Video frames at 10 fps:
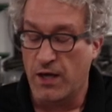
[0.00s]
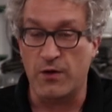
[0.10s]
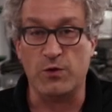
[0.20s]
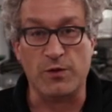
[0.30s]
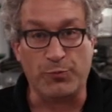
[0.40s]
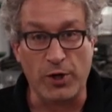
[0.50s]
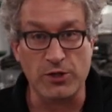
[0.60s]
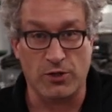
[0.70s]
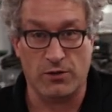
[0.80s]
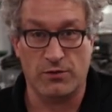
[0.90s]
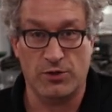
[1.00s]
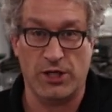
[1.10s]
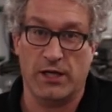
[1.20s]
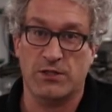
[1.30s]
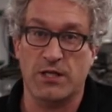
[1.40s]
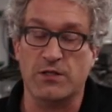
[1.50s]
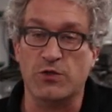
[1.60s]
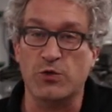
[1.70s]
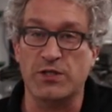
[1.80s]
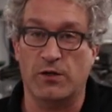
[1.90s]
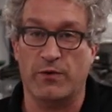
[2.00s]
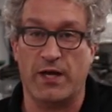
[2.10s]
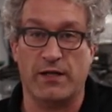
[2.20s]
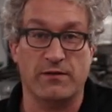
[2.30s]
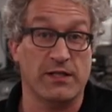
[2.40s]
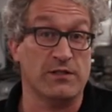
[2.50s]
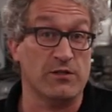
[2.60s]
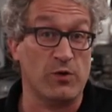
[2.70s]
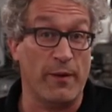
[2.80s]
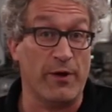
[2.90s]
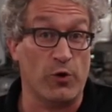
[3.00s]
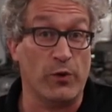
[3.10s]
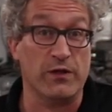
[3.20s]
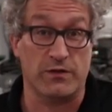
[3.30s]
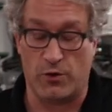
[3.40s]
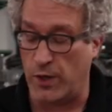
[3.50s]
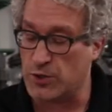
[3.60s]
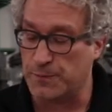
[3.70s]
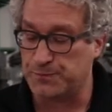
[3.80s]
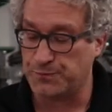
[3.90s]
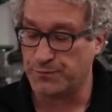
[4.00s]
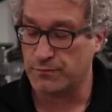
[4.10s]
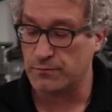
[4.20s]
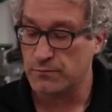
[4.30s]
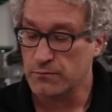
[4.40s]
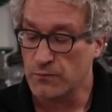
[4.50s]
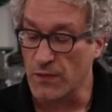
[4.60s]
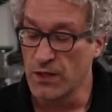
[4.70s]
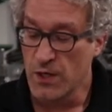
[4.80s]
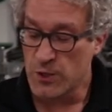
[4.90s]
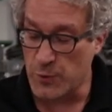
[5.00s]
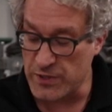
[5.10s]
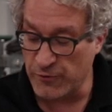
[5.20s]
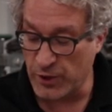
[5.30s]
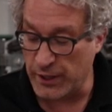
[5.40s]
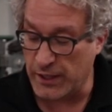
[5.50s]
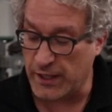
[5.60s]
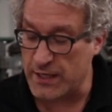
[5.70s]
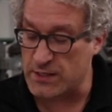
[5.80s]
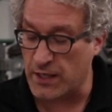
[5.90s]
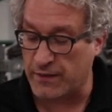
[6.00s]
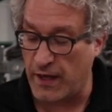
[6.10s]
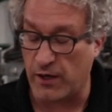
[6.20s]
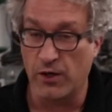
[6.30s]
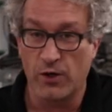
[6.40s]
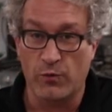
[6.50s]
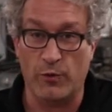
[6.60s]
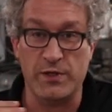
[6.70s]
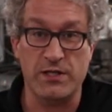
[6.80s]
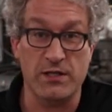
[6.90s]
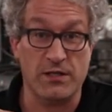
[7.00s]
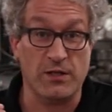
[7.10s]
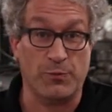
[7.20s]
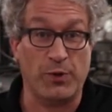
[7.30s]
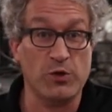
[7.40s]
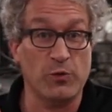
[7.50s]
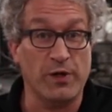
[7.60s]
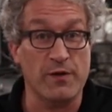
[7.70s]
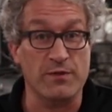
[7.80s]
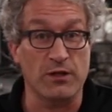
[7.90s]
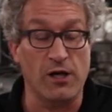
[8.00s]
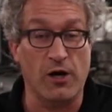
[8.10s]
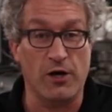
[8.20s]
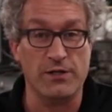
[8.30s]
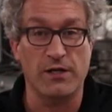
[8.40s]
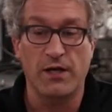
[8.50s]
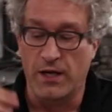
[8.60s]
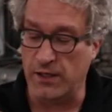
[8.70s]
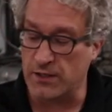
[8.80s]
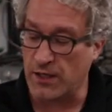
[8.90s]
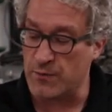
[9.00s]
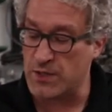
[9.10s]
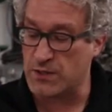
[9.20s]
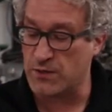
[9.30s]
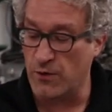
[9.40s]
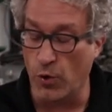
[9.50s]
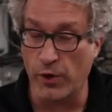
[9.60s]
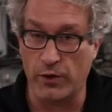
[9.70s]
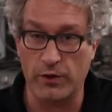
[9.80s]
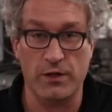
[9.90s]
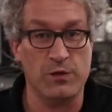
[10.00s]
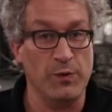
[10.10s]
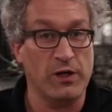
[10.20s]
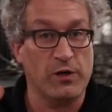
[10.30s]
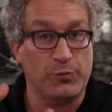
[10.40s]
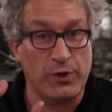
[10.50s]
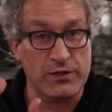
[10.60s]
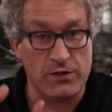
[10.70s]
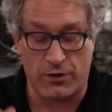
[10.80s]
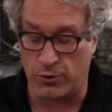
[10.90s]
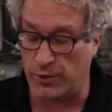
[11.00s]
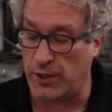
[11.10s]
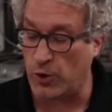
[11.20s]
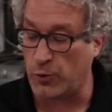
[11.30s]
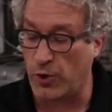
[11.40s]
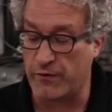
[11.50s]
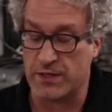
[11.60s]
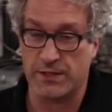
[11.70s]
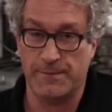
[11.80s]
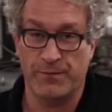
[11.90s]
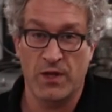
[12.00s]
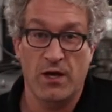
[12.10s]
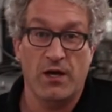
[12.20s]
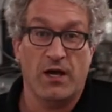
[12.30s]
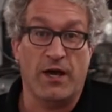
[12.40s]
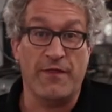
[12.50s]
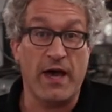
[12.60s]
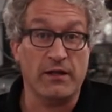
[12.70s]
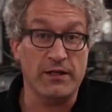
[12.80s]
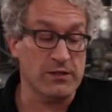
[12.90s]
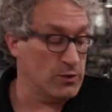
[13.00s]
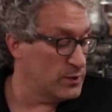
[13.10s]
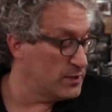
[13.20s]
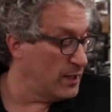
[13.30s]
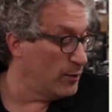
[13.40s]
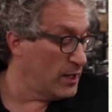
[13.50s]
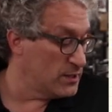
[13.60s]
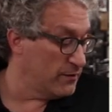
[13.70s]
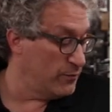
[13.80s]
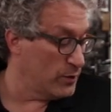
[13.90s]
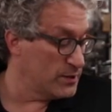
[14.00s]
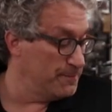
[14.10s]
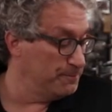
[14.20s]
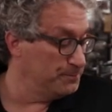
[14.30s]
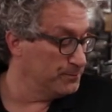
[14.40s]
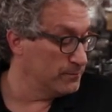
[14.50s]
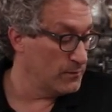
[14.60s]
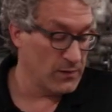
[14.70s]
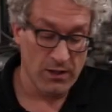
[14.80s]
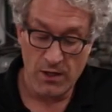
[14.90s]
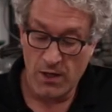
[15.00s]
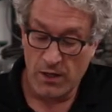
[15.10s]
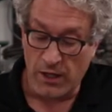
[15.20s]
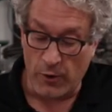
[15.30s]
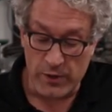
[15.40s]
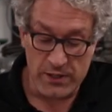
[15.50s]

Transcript: And there's a pressure change that's associated with that, that's described by the Reynolds equation. Specifically, in a case like that, what we see is that the pressure becomes large anytime this oil is being compressed through a narrow crevice, and that leads to a stabilizing force. Now